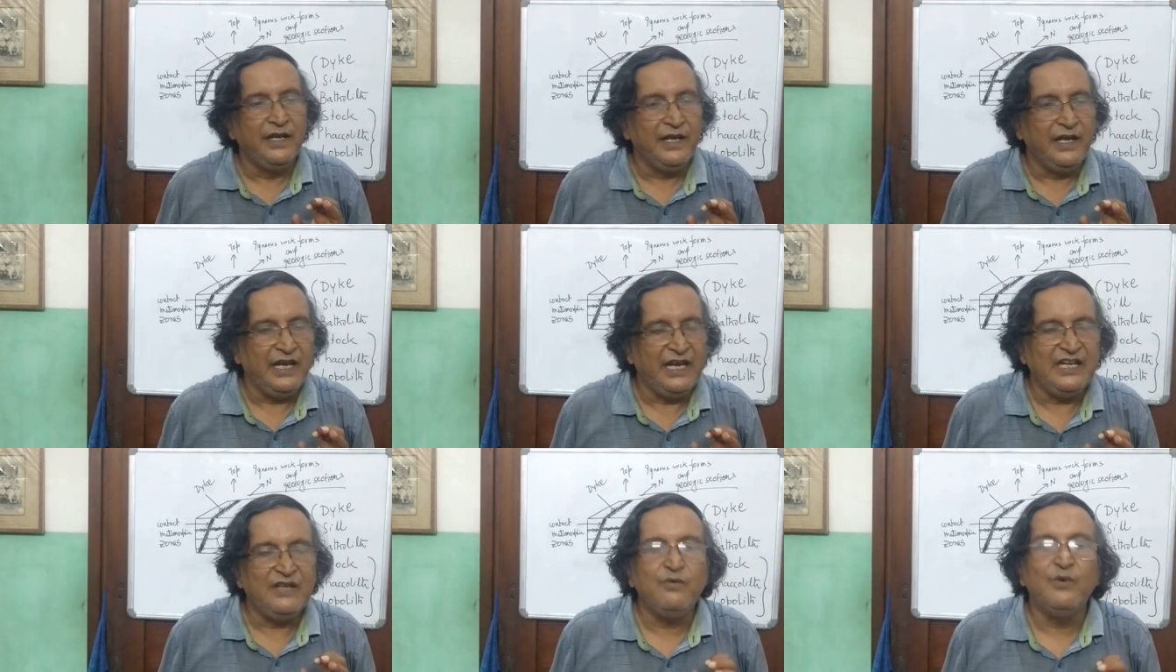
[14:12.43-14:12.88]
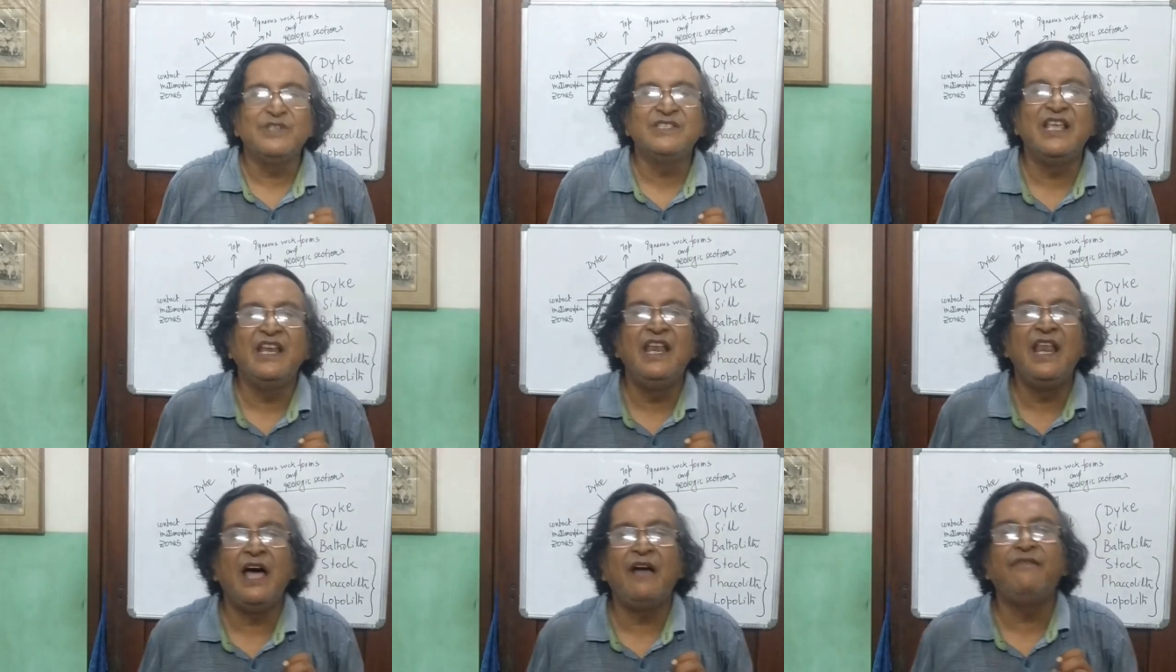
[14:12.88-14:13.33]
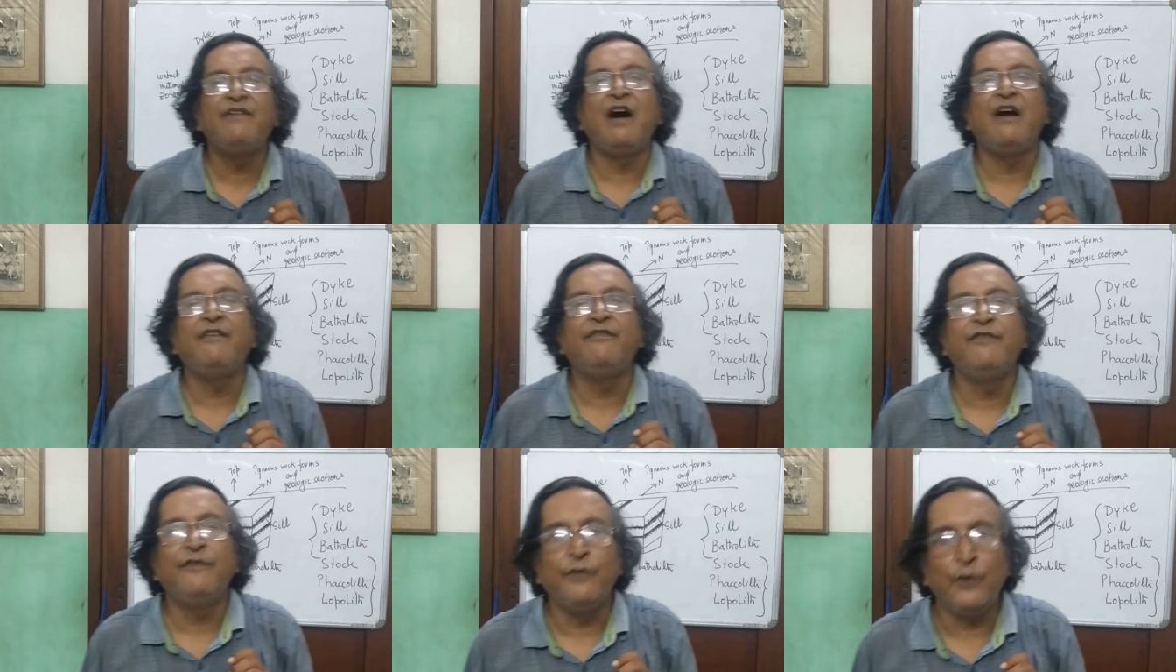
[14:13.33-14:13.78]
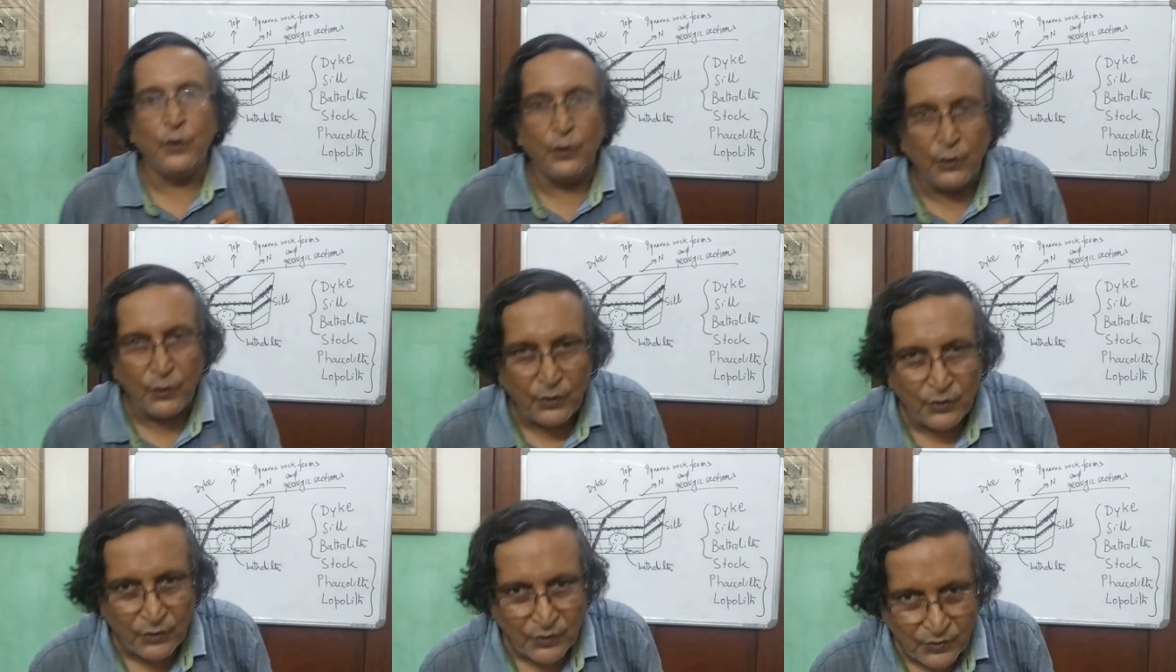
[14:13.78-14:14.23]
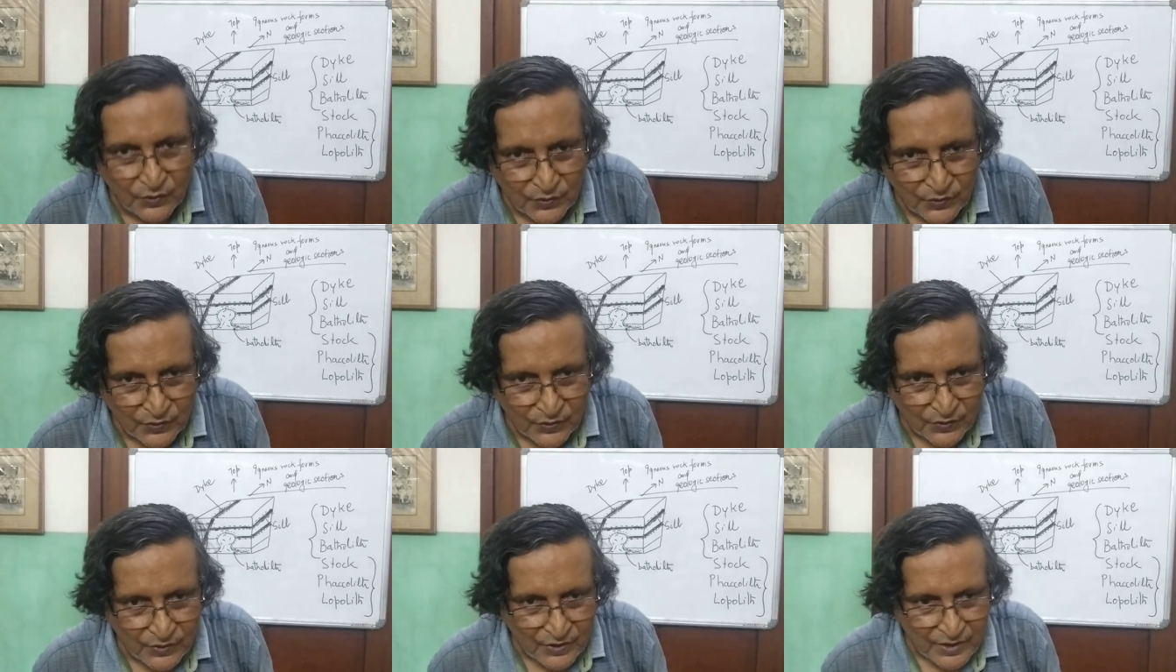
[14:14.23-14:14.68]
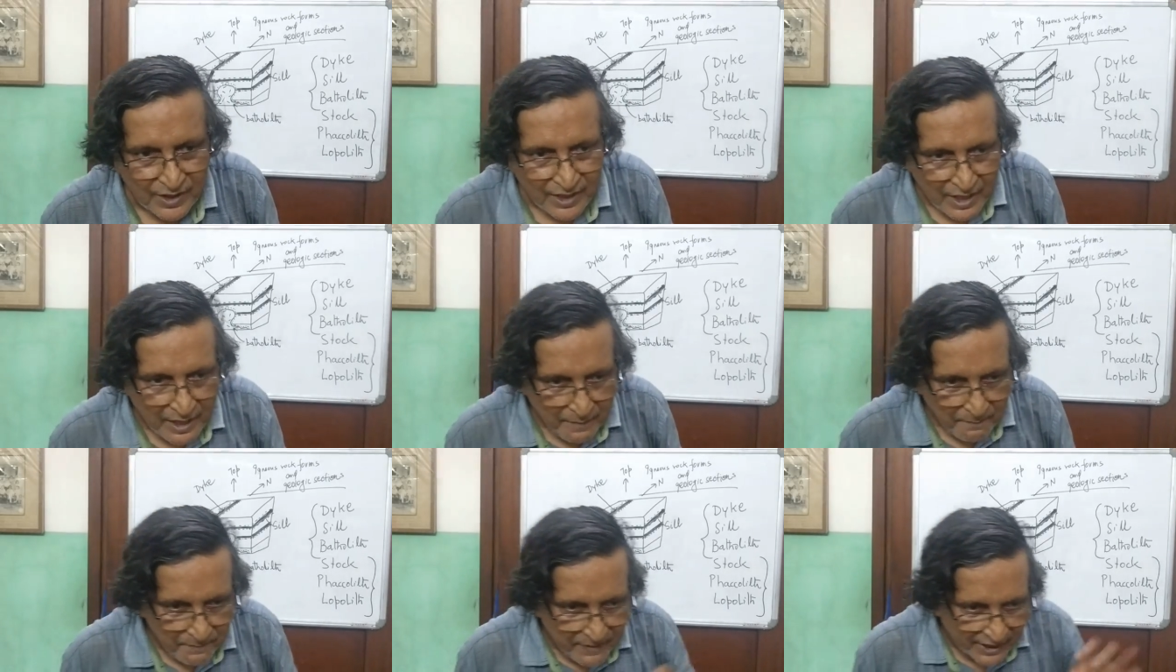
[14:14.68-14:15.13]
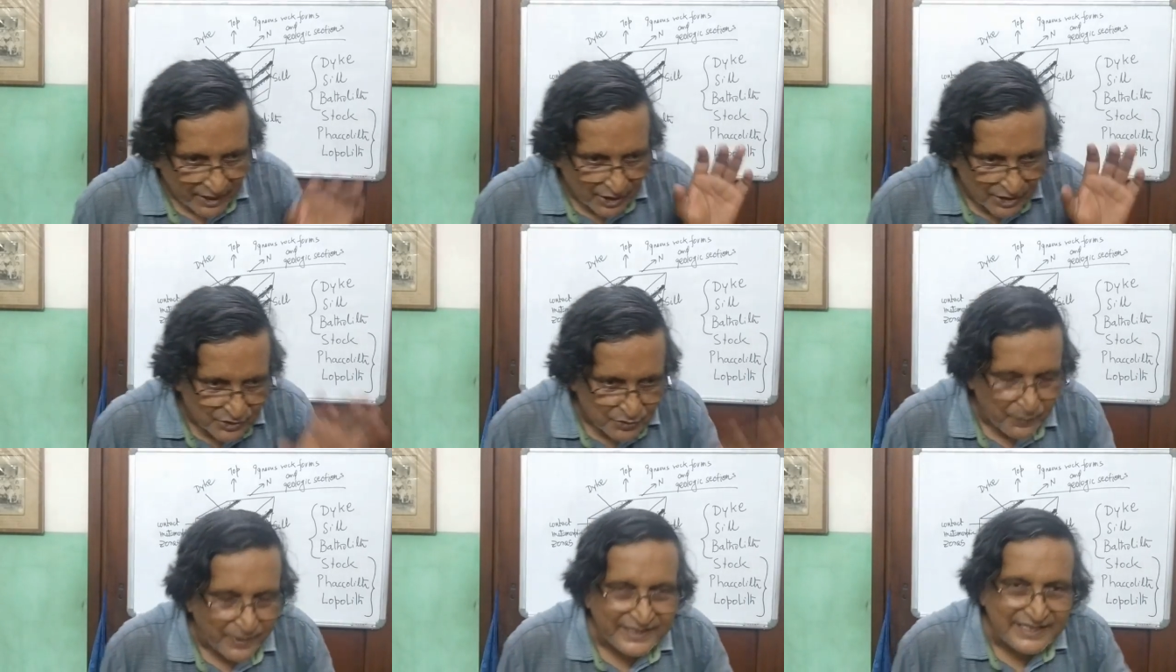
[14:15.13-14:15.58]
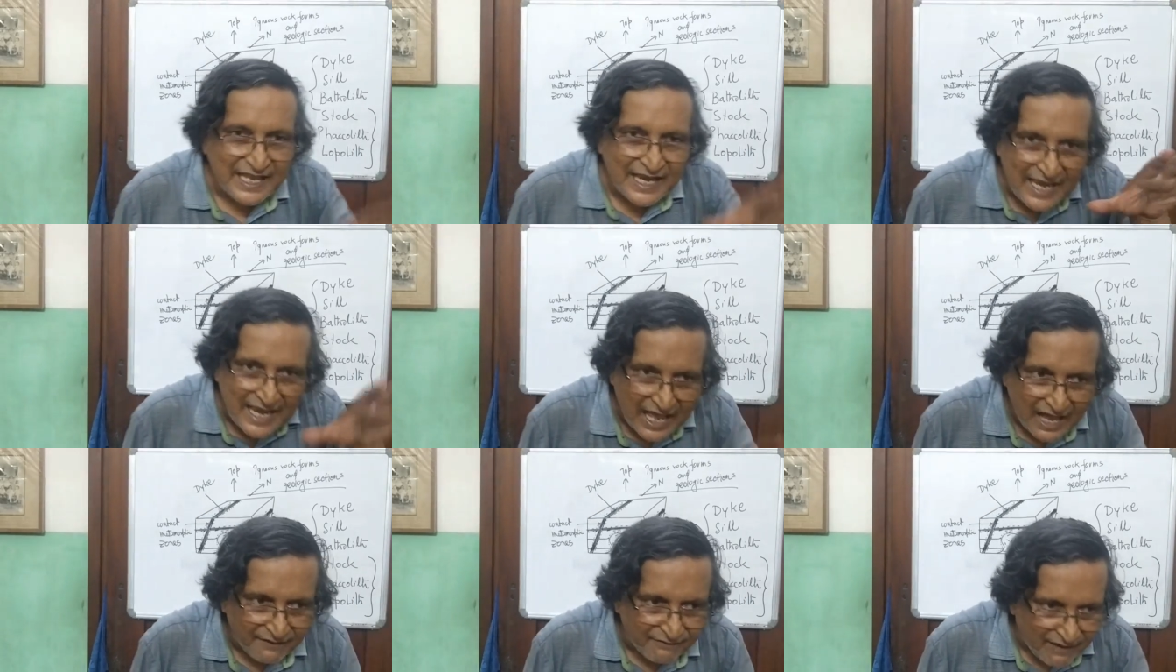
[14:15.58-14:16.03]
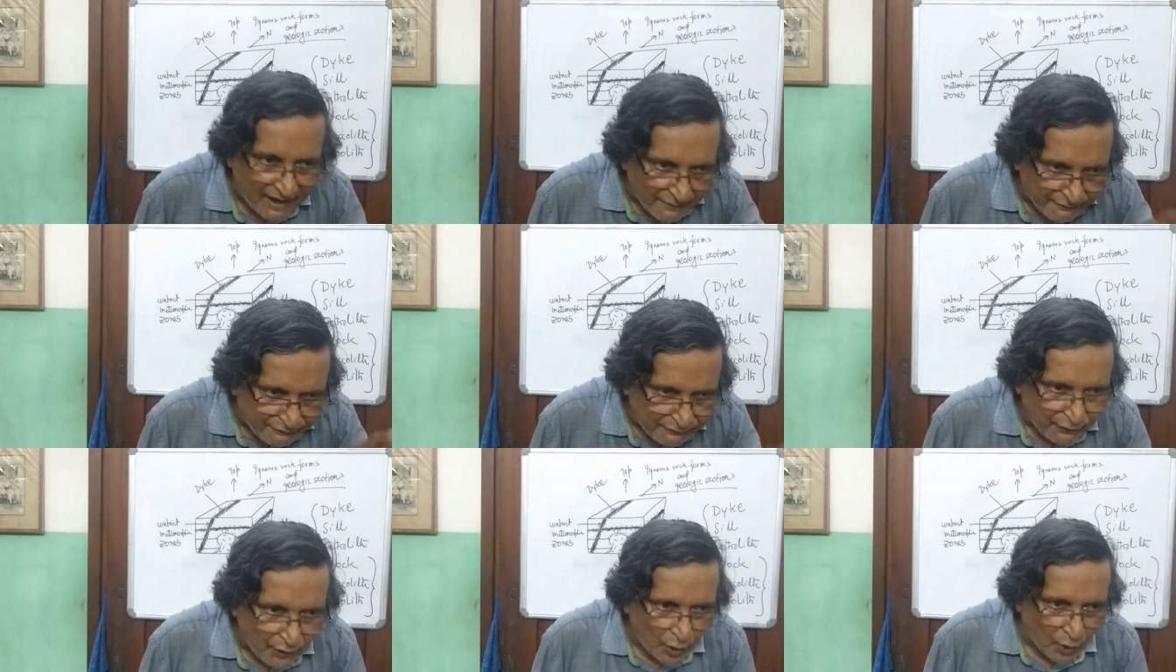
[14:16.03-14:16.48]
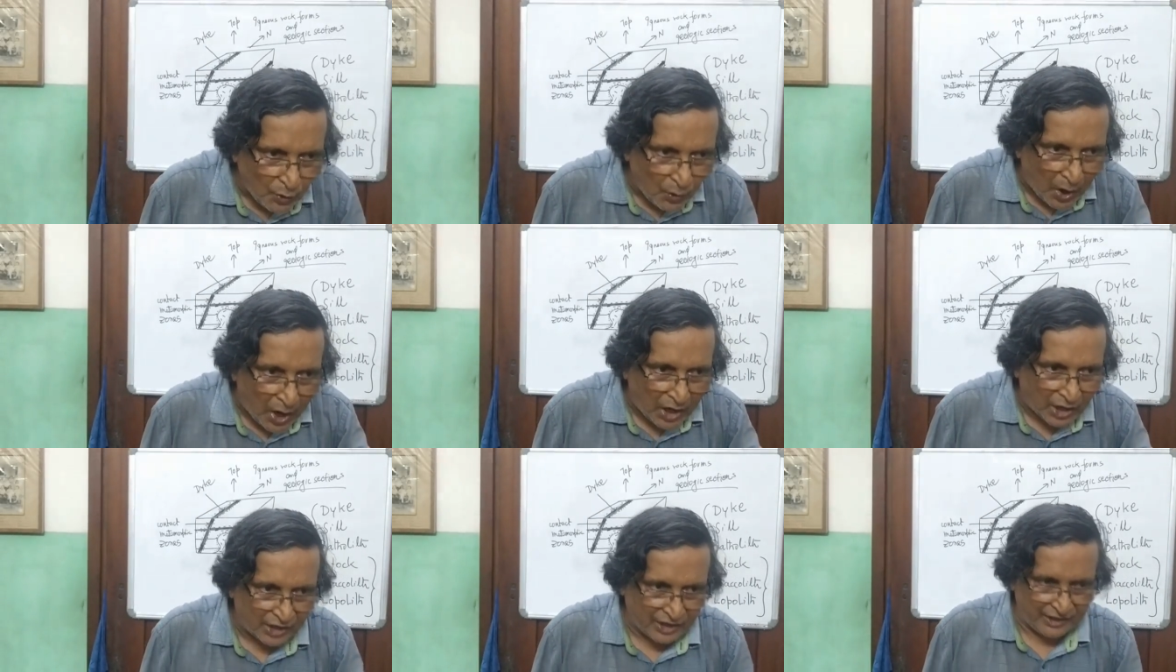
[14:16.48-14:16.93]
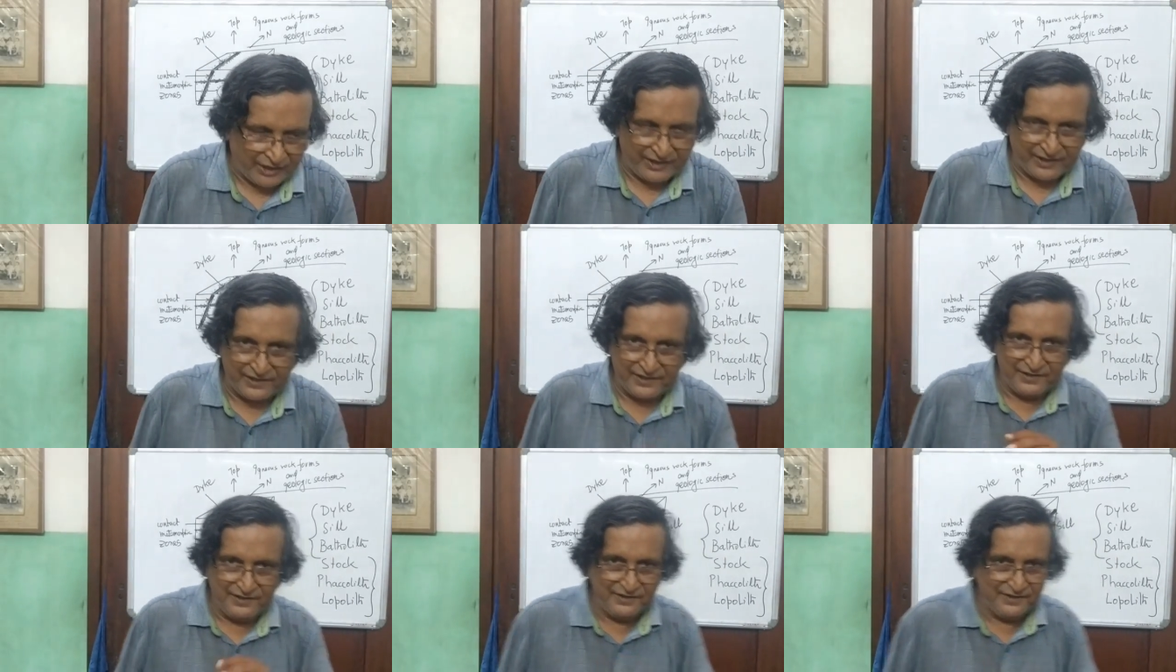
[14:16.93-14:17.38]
It was a lava flow. Because when the lava flow occurred,